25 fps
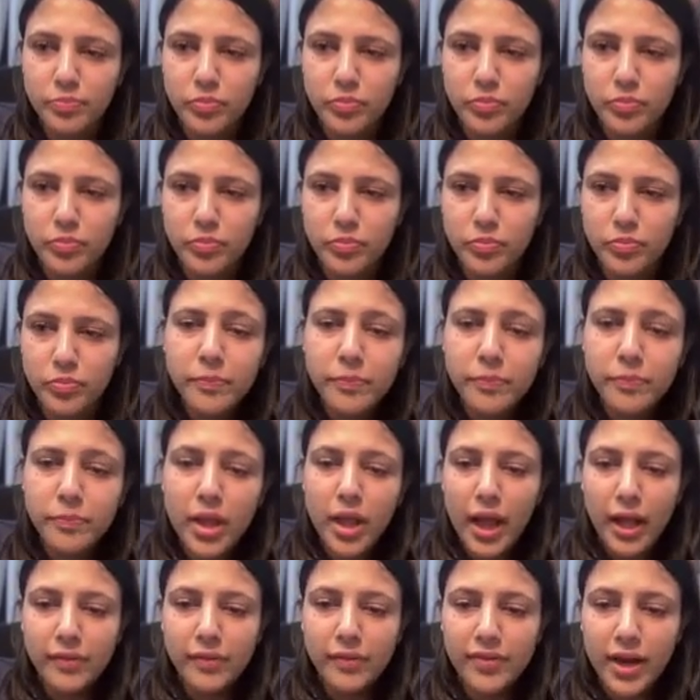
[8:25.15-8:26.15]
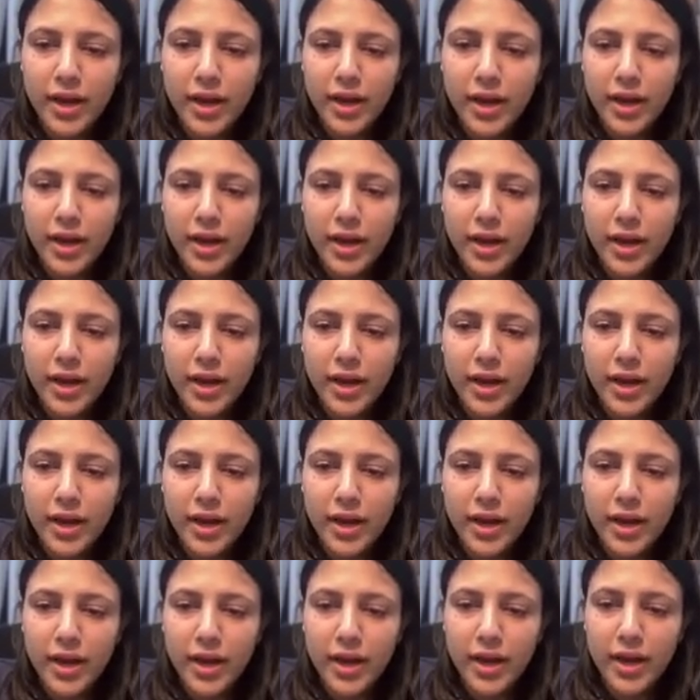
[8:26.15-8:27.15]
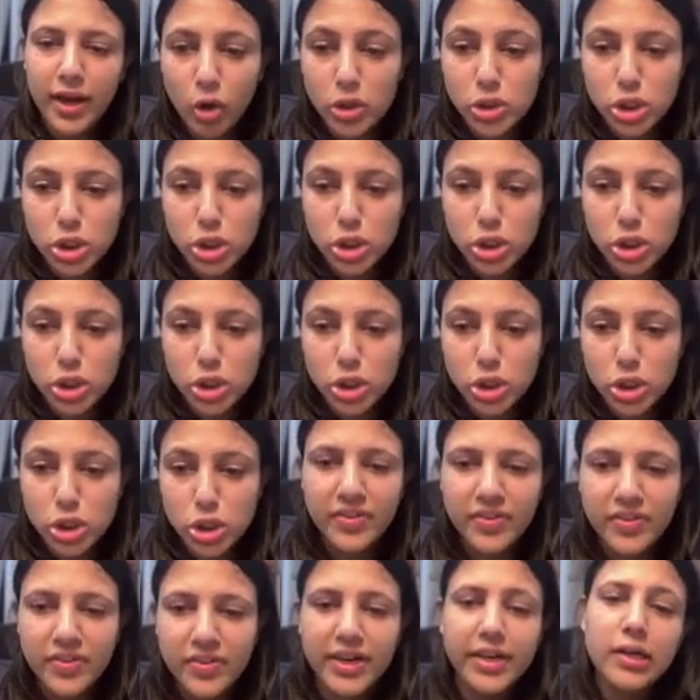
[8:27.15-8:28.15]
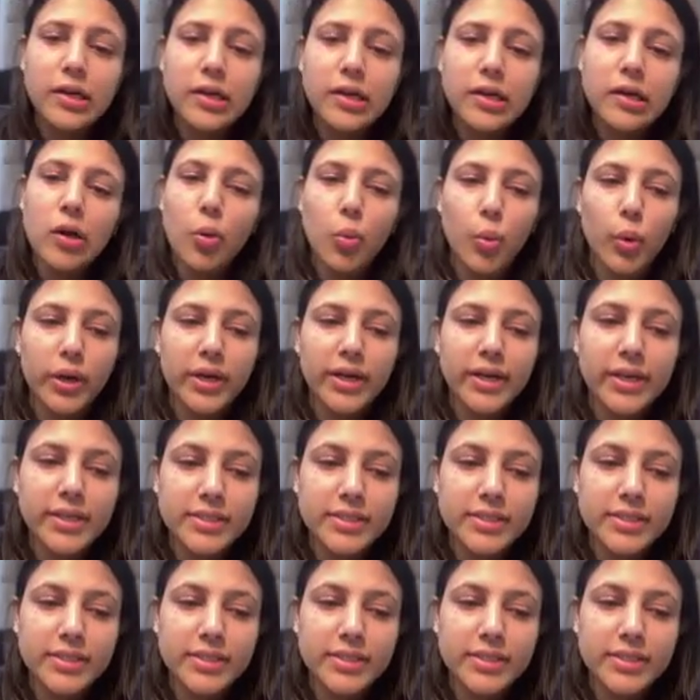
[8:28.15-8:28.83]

Okay. And we have to use, so they have also specified what